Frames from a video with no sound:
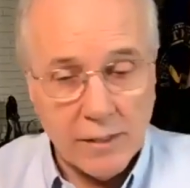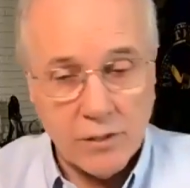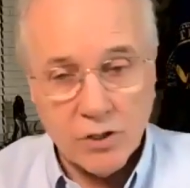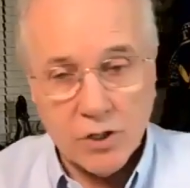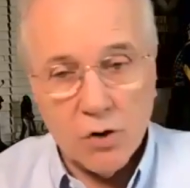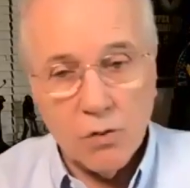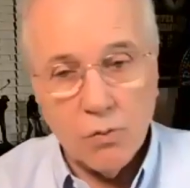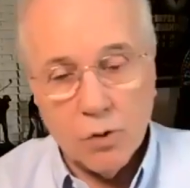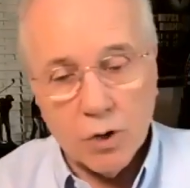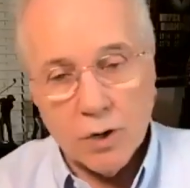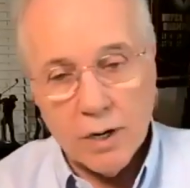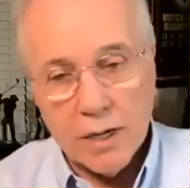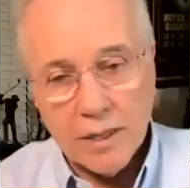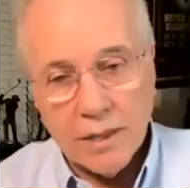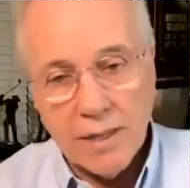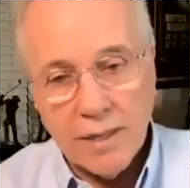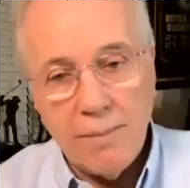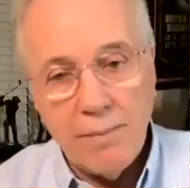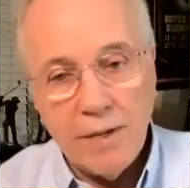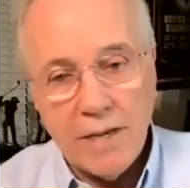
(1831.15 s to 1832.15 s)
So we're
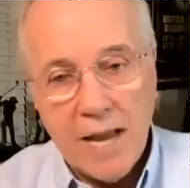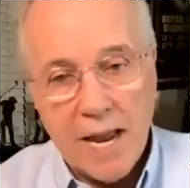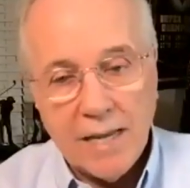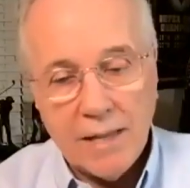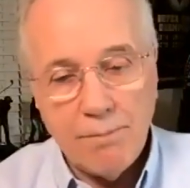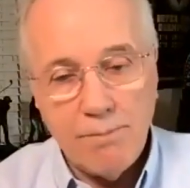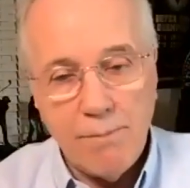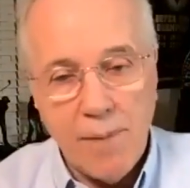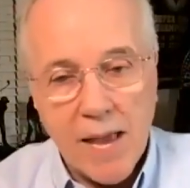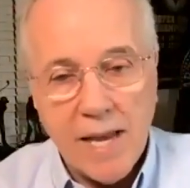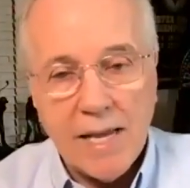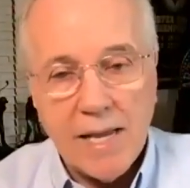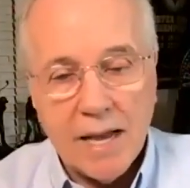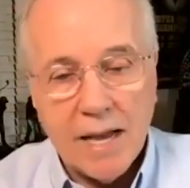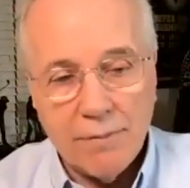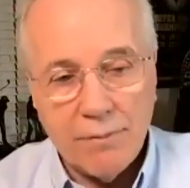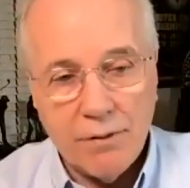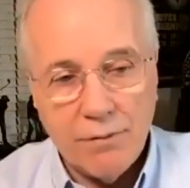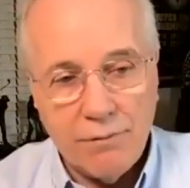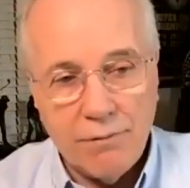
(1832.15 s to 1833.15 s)
eliminating many
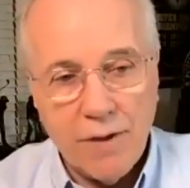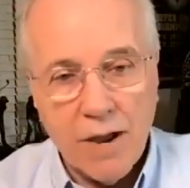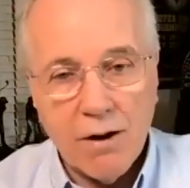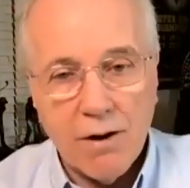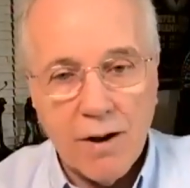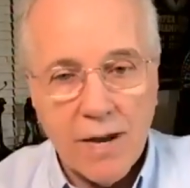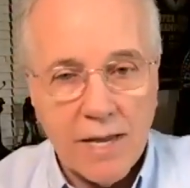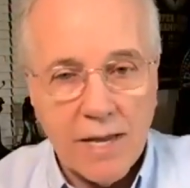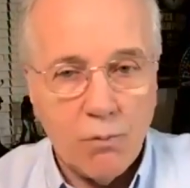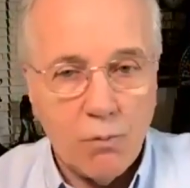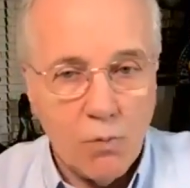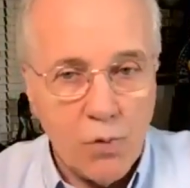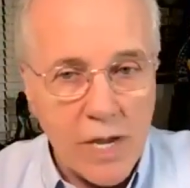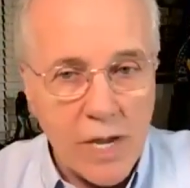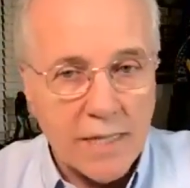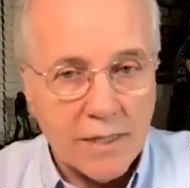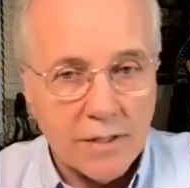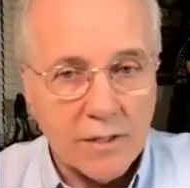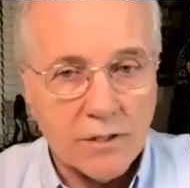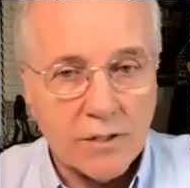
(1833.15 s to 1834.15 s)
of the very
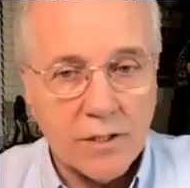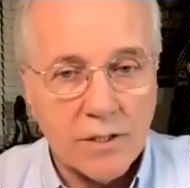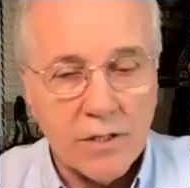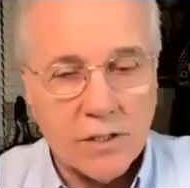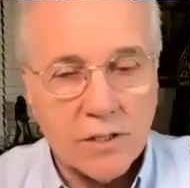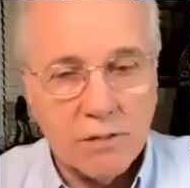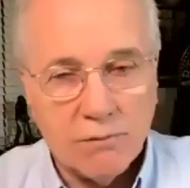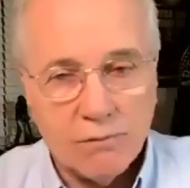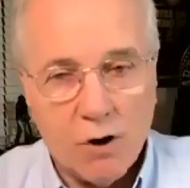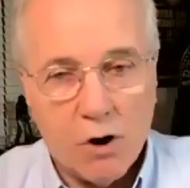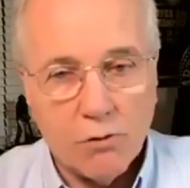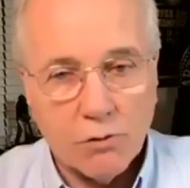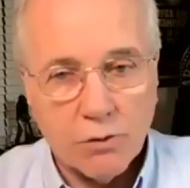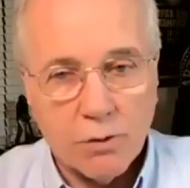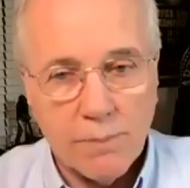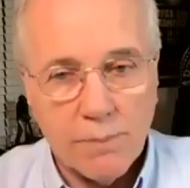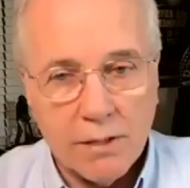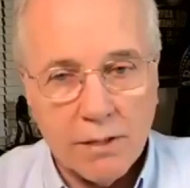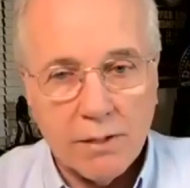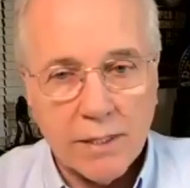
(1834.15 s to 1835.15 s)
weaknesses and
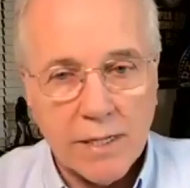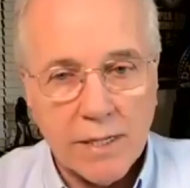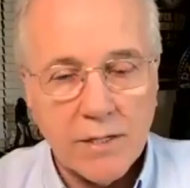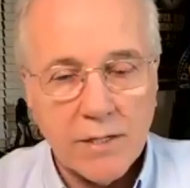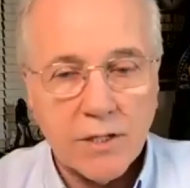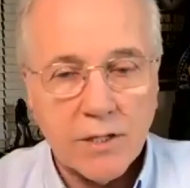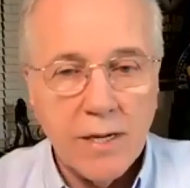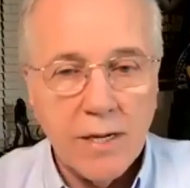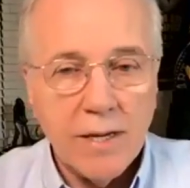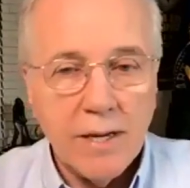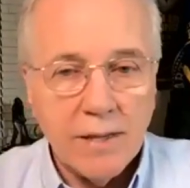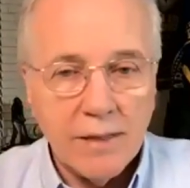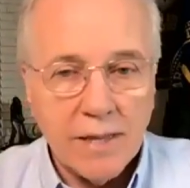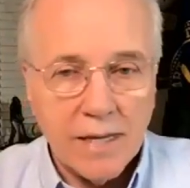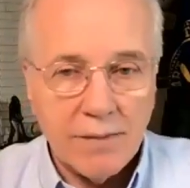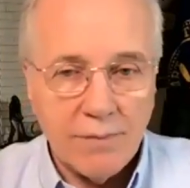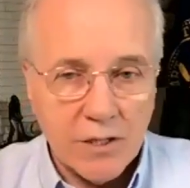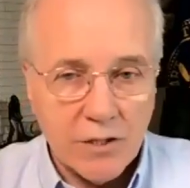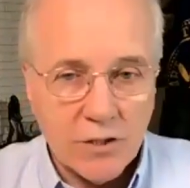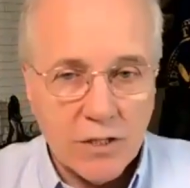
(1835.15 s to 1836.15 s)
vulnerabilities that
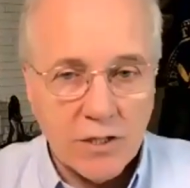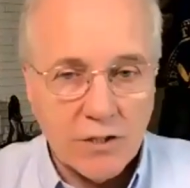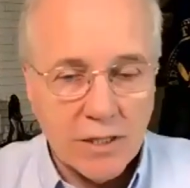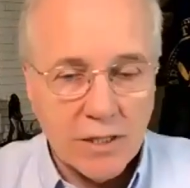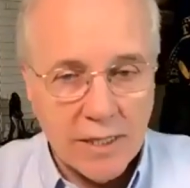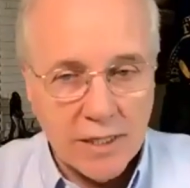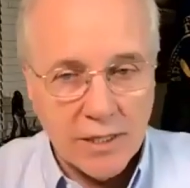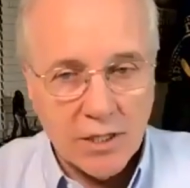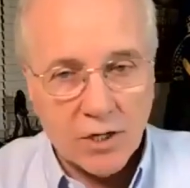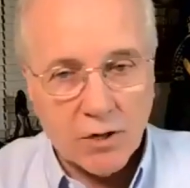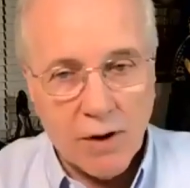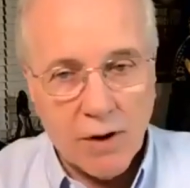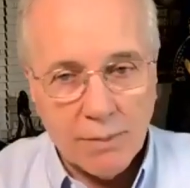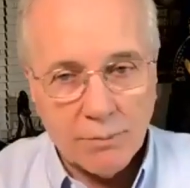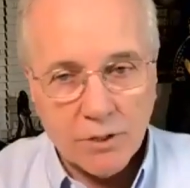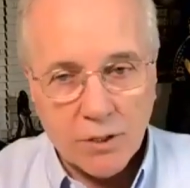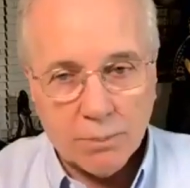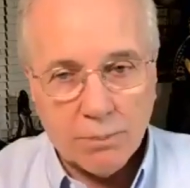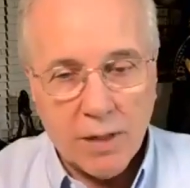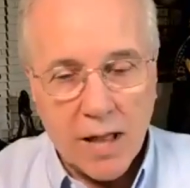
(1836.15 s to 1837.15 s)
have existed in the kratom
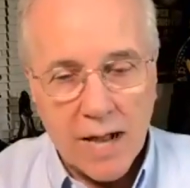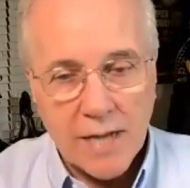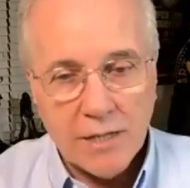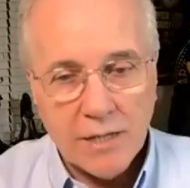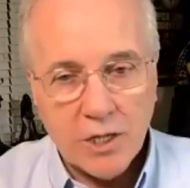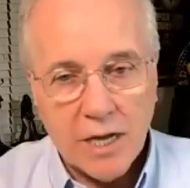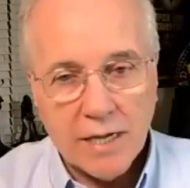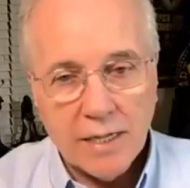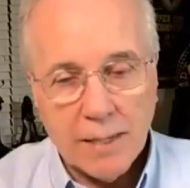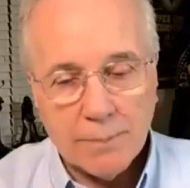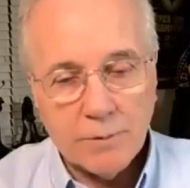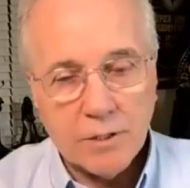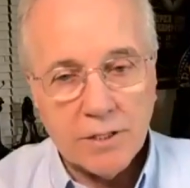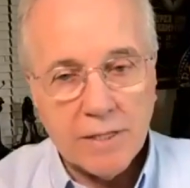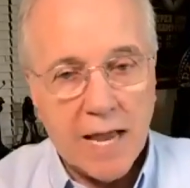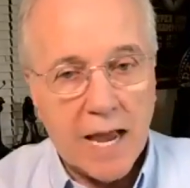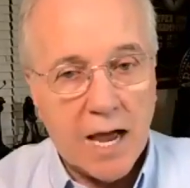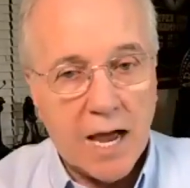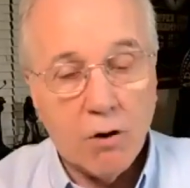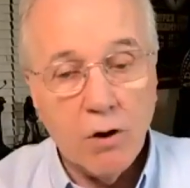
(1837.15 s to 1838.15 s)
supply chain up to
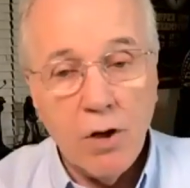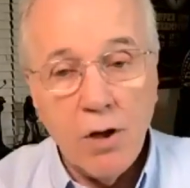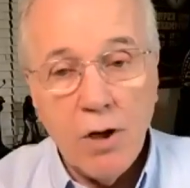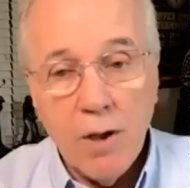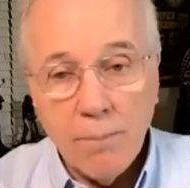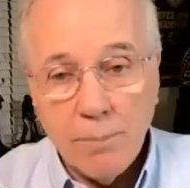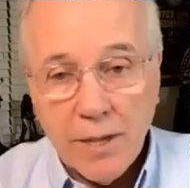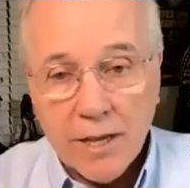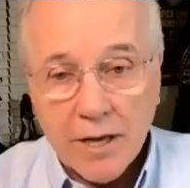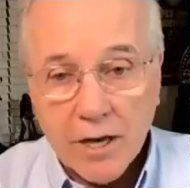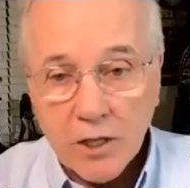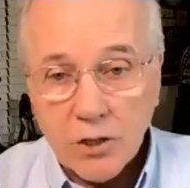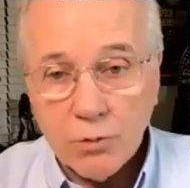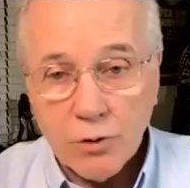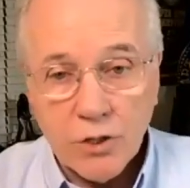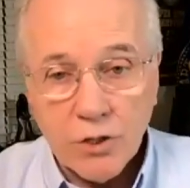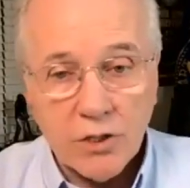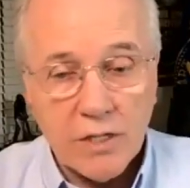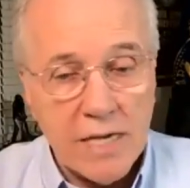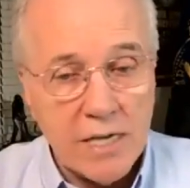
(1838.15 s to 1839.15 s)
now because
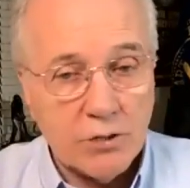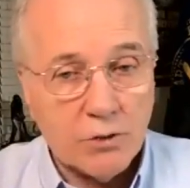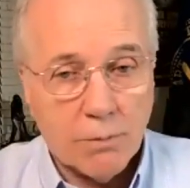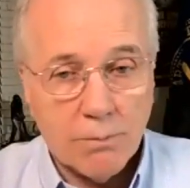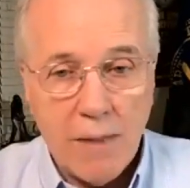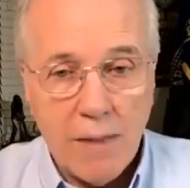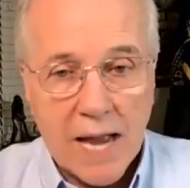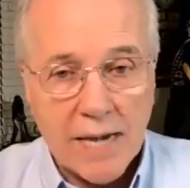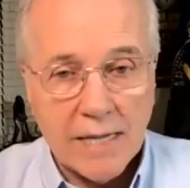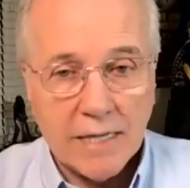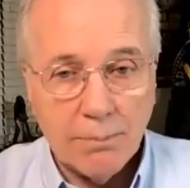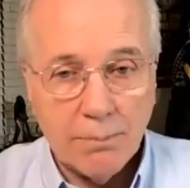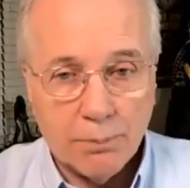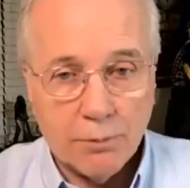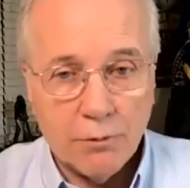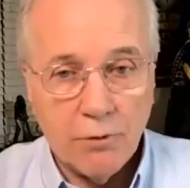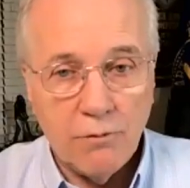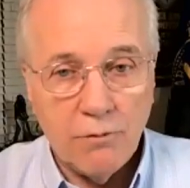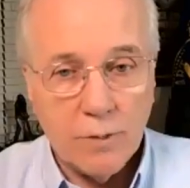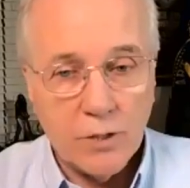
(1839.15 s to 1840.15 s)
we're seeing dramatic
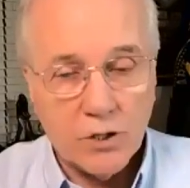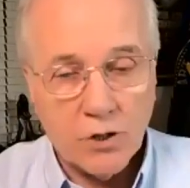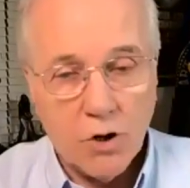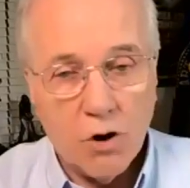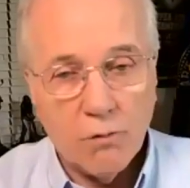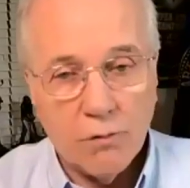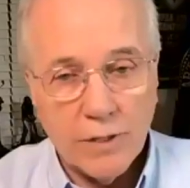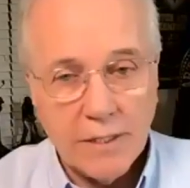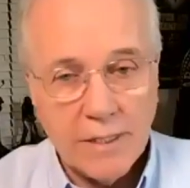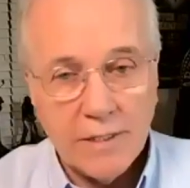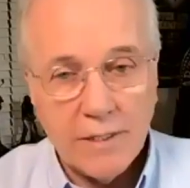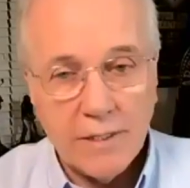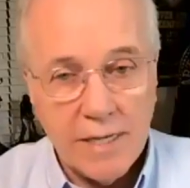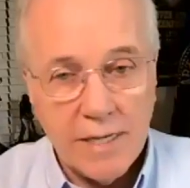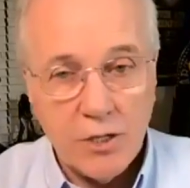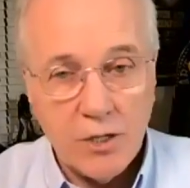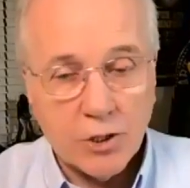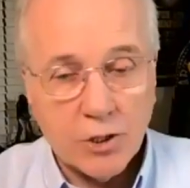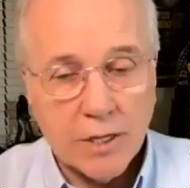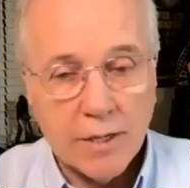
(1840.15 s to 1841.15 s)
improvements over in
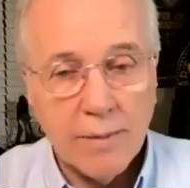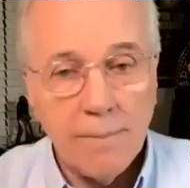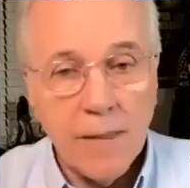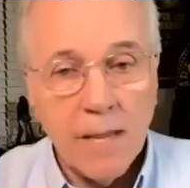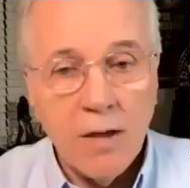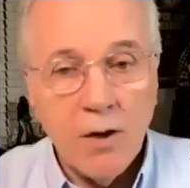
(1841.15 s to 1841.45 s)
Indonesia,